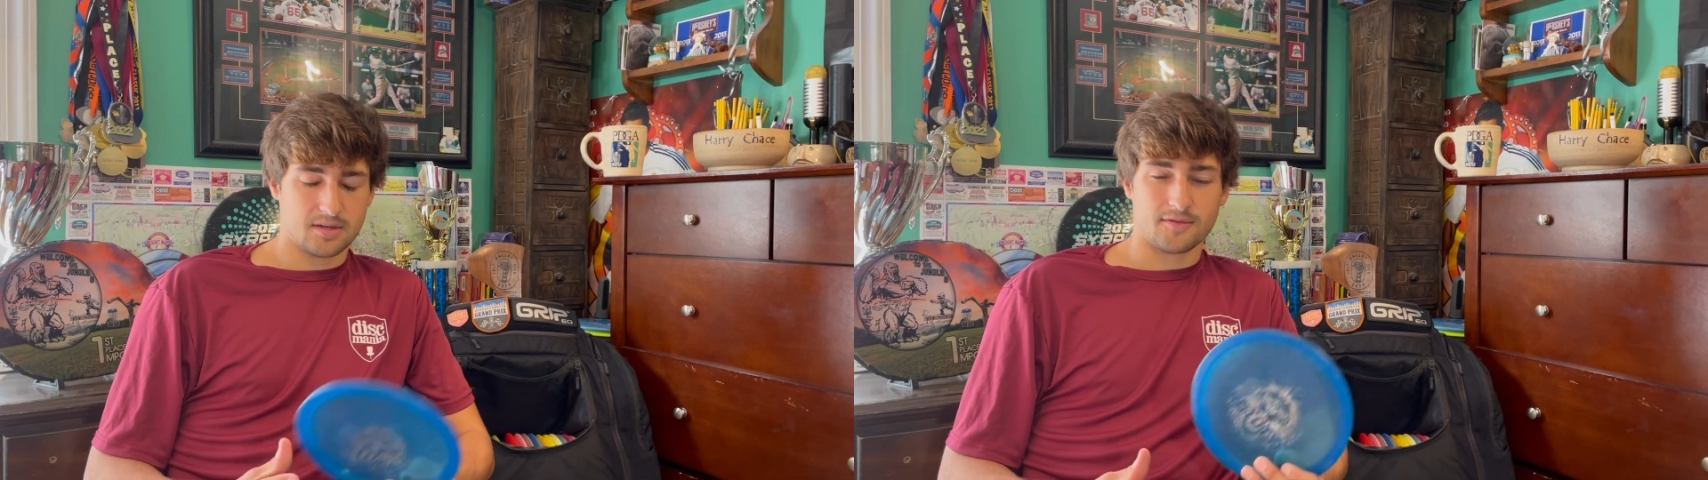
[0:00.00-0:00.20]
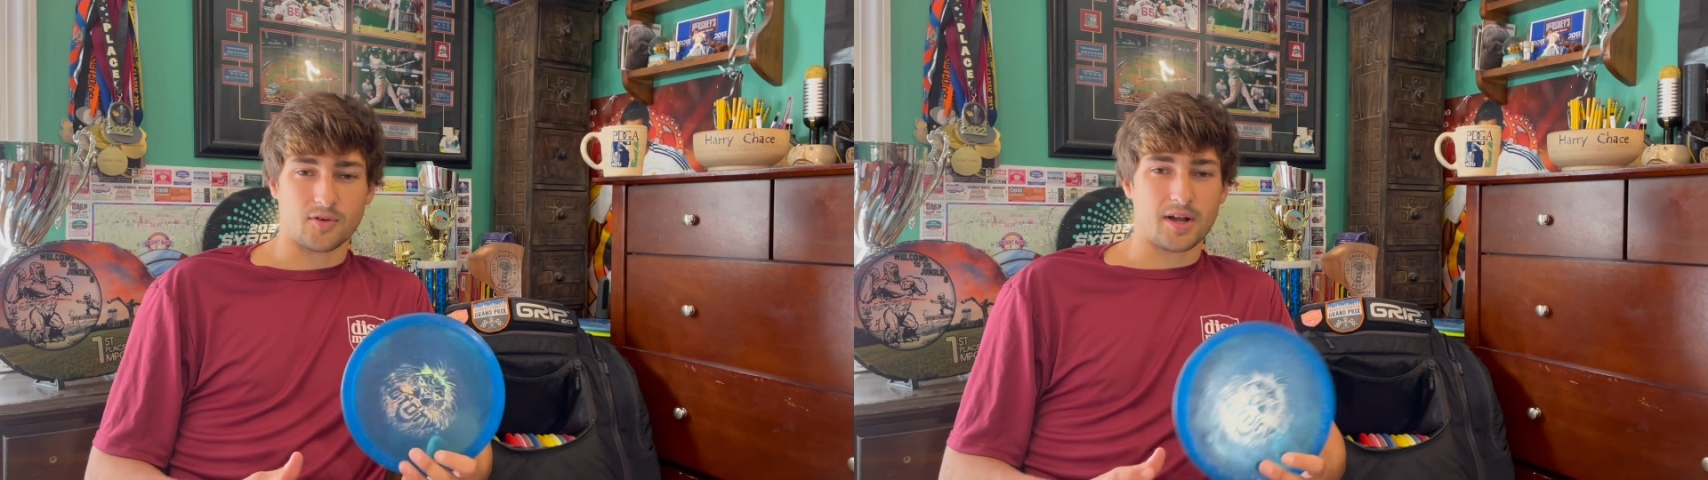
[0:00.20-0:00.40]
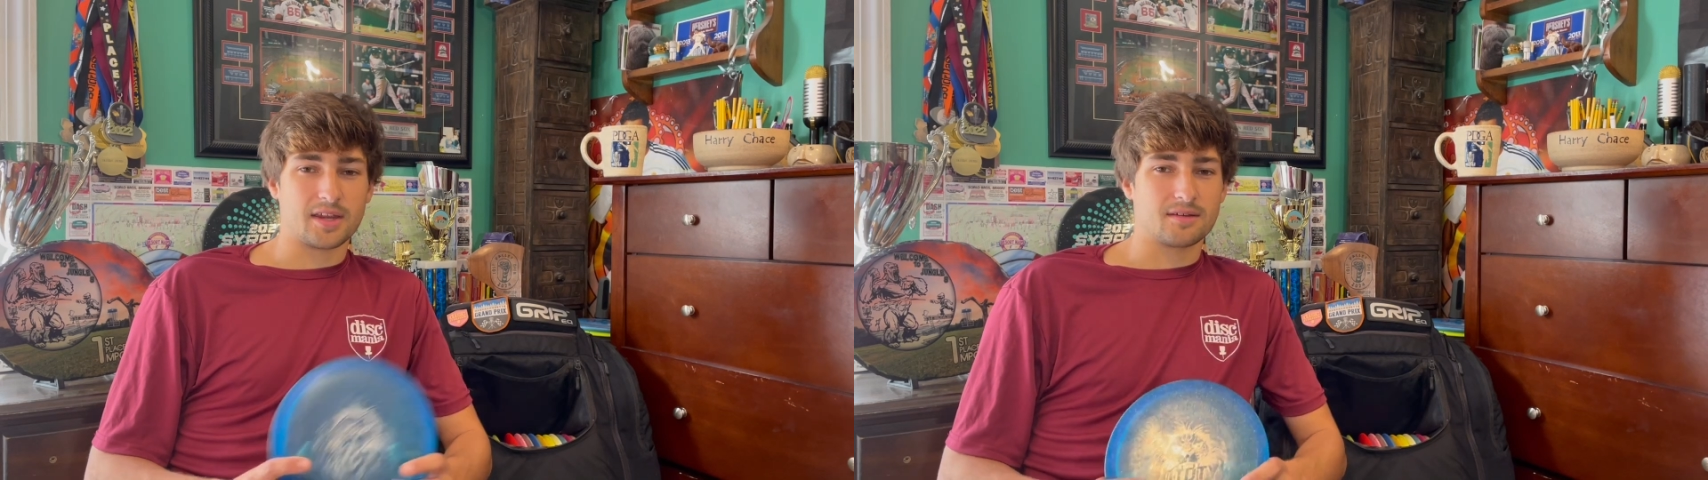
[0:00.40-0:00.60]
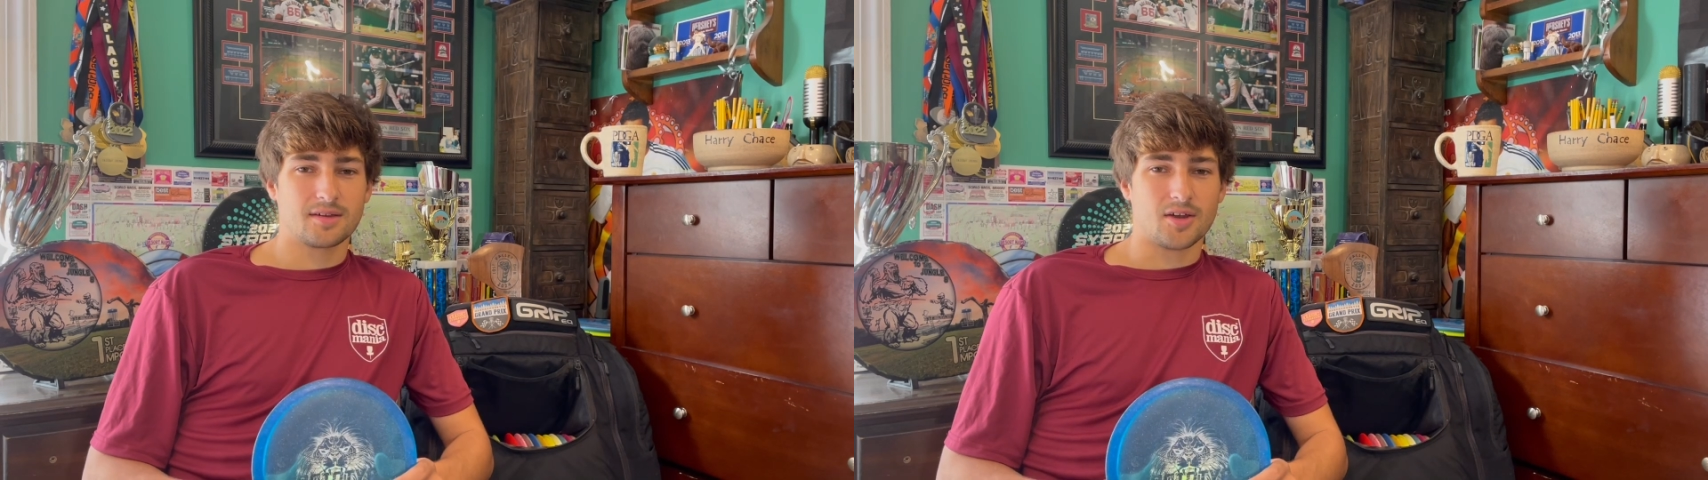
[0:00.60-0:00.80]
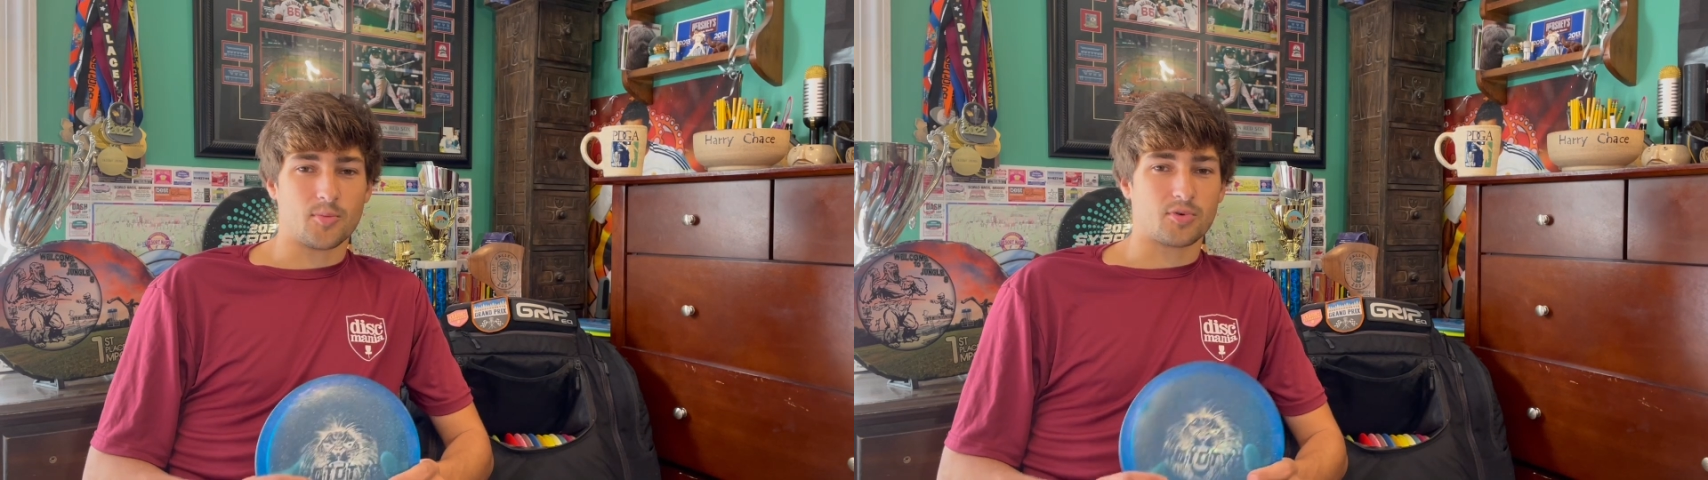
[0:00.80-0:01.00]
For any
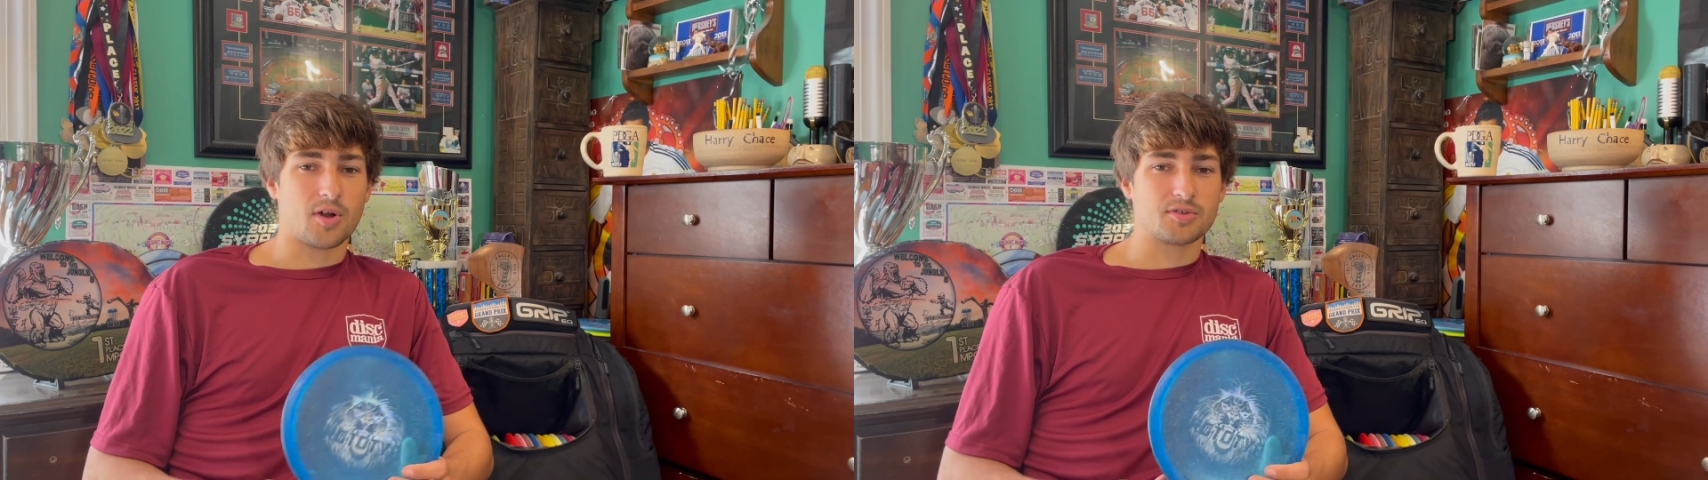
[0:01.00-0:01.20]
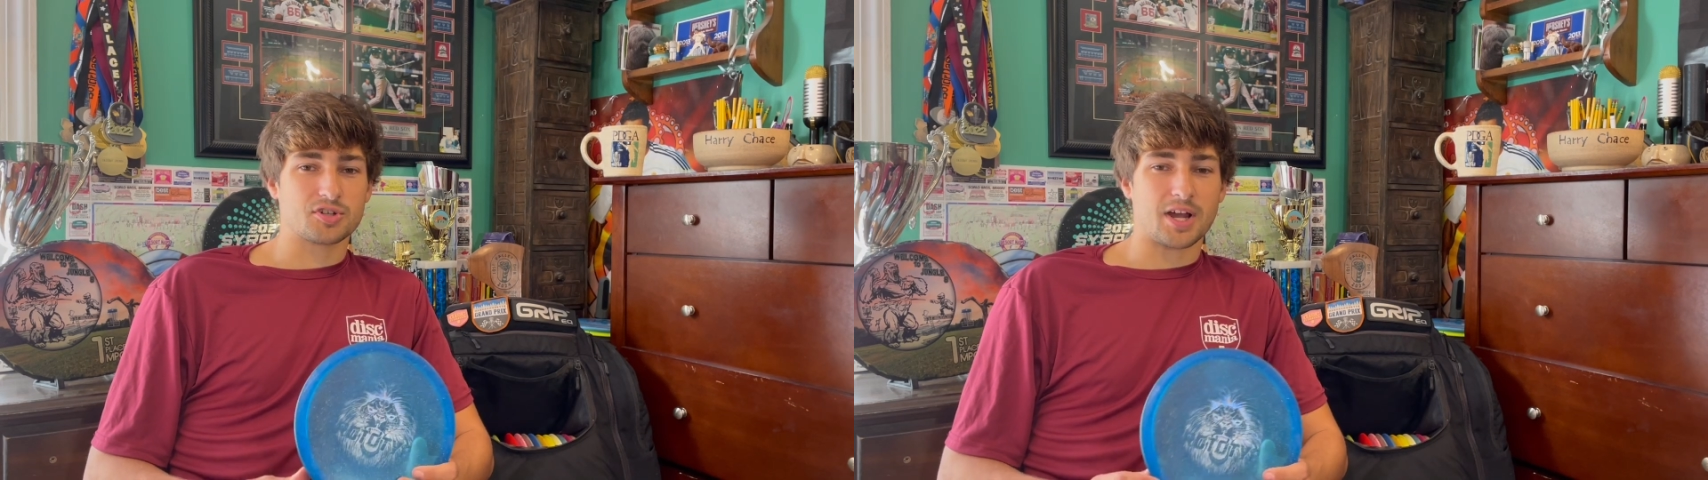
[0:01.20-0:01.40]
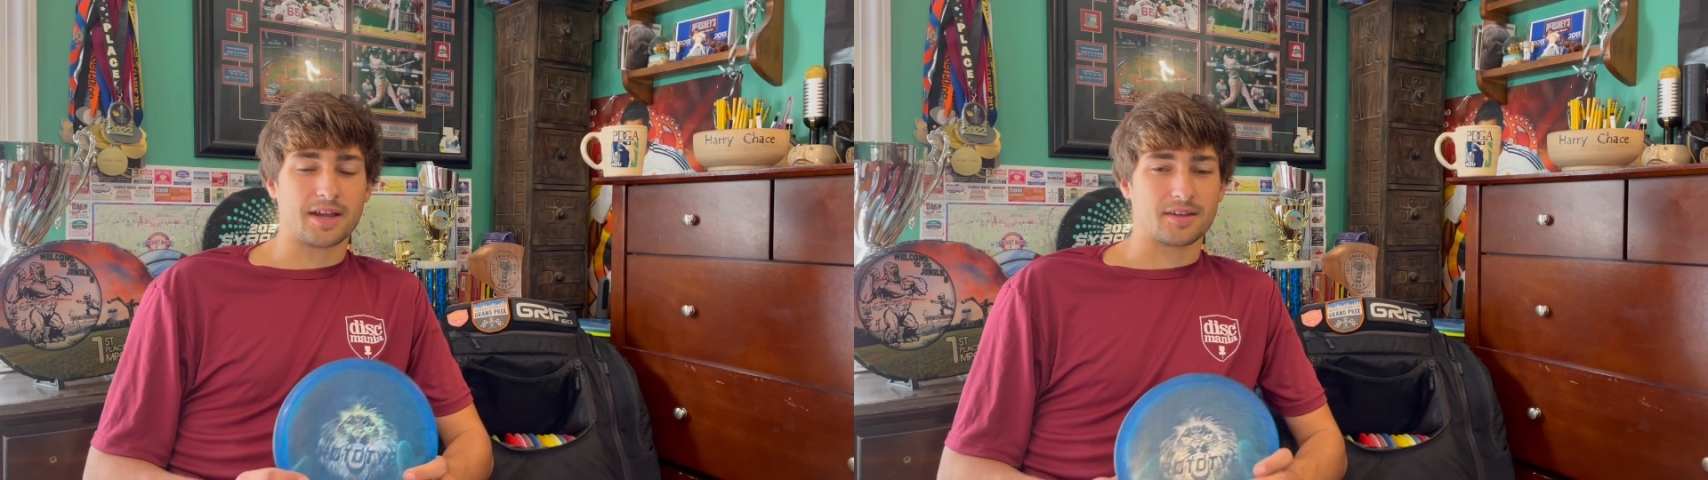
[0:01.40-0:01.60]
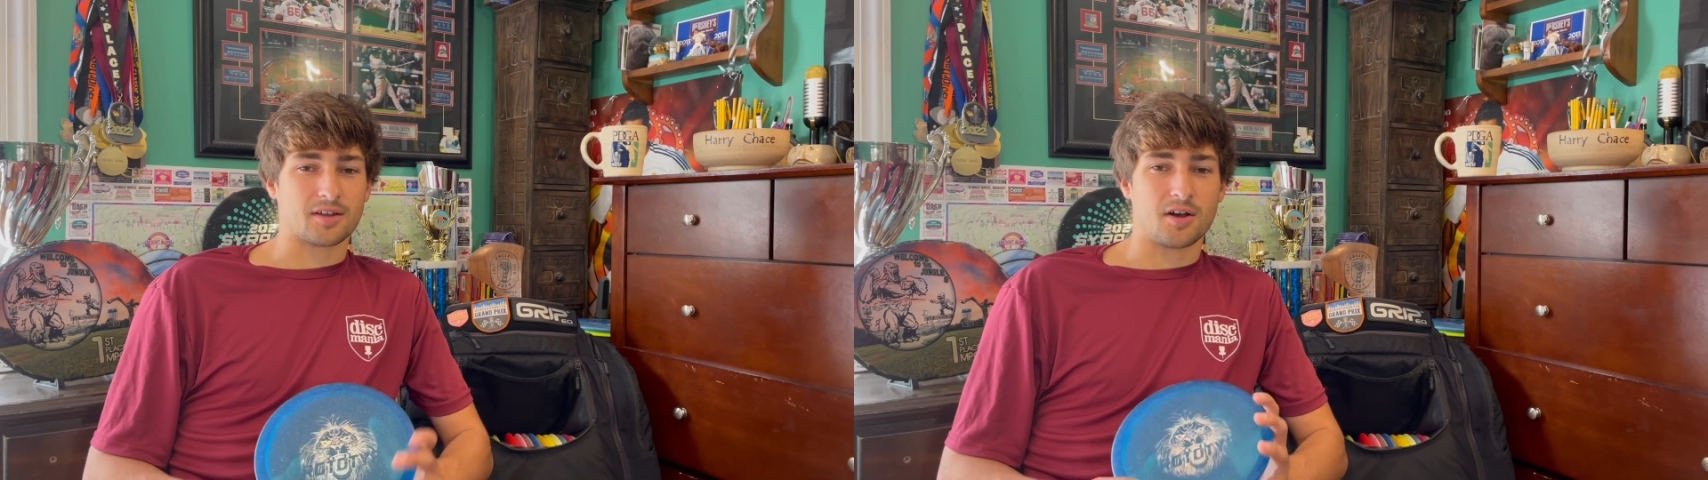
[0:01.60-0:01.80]
approach shot that